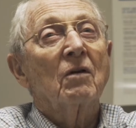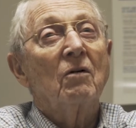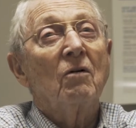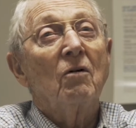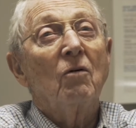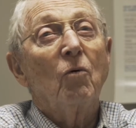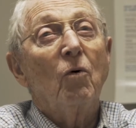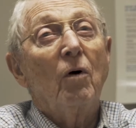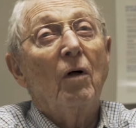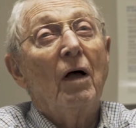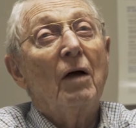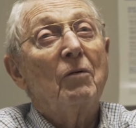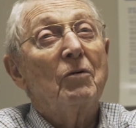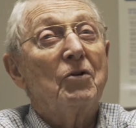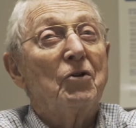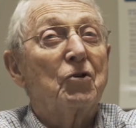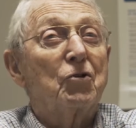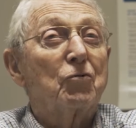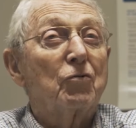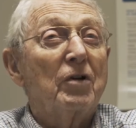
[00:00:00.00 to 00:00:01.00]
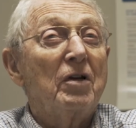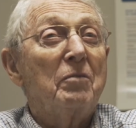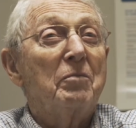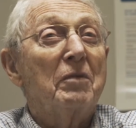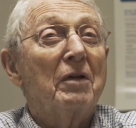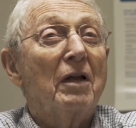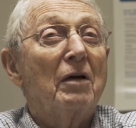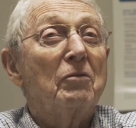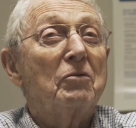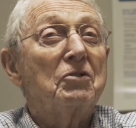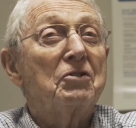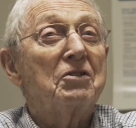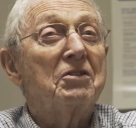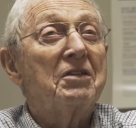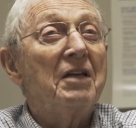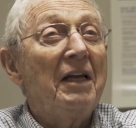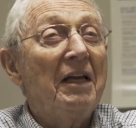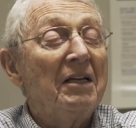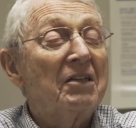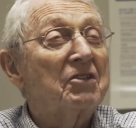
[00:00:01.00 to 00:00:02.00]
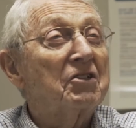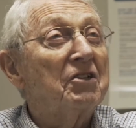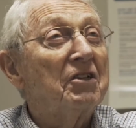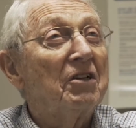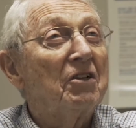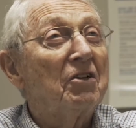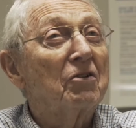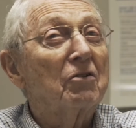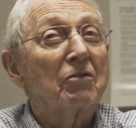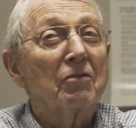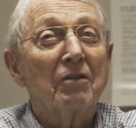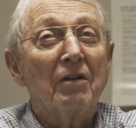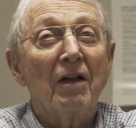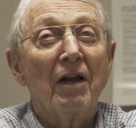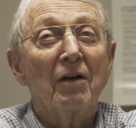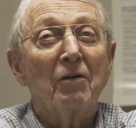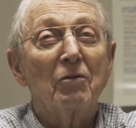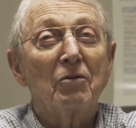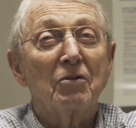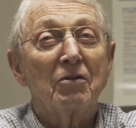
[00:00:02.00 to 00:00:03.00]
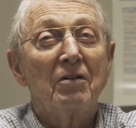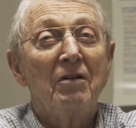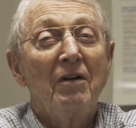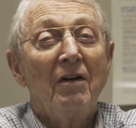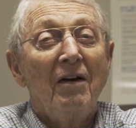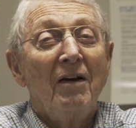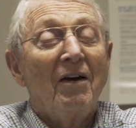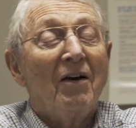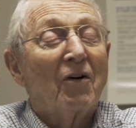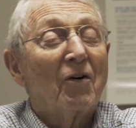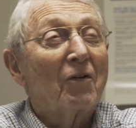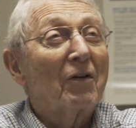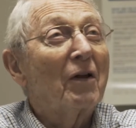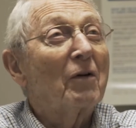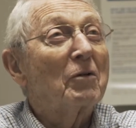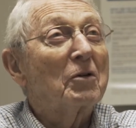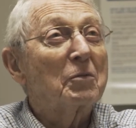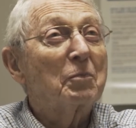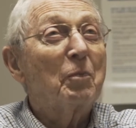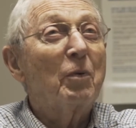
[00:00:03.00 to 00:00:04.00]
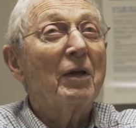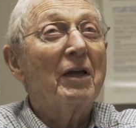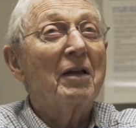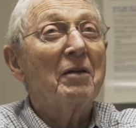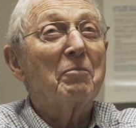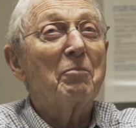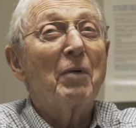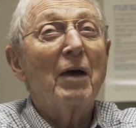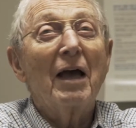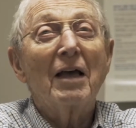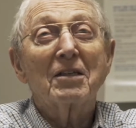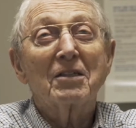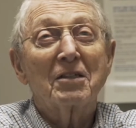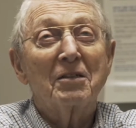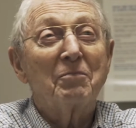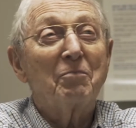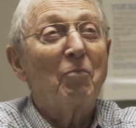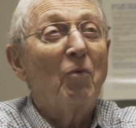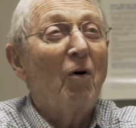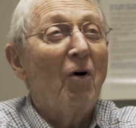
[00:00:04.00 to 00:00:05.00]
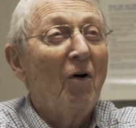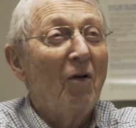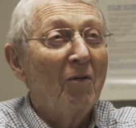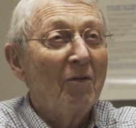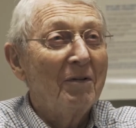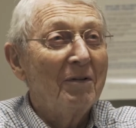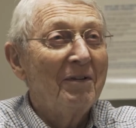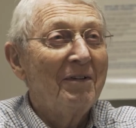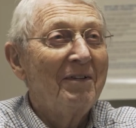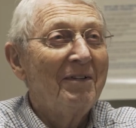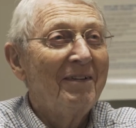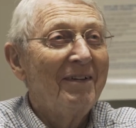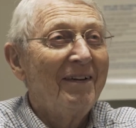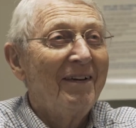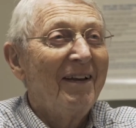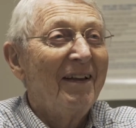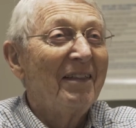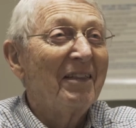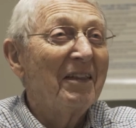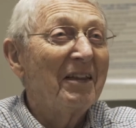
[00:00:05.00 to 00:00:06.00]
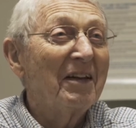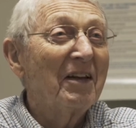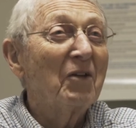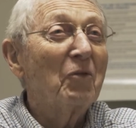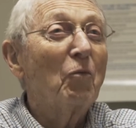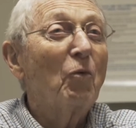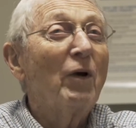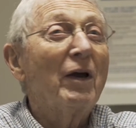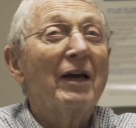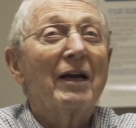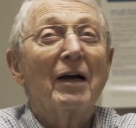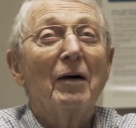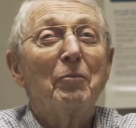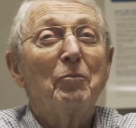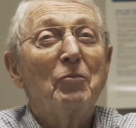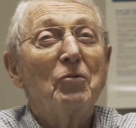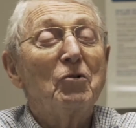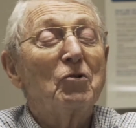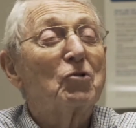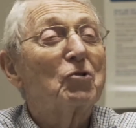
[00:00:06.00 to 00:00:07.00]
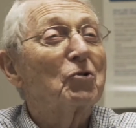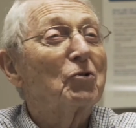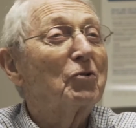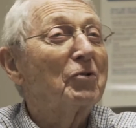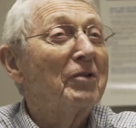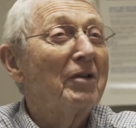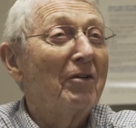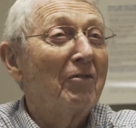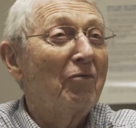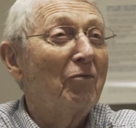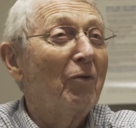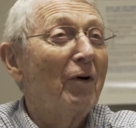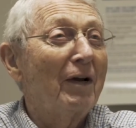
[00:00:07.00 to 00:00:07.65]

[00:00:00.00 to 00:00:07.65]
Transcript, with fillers: Although I would dream that I was dancing or that I was, that I was playing basketball, and then I'd wake up and sure enough,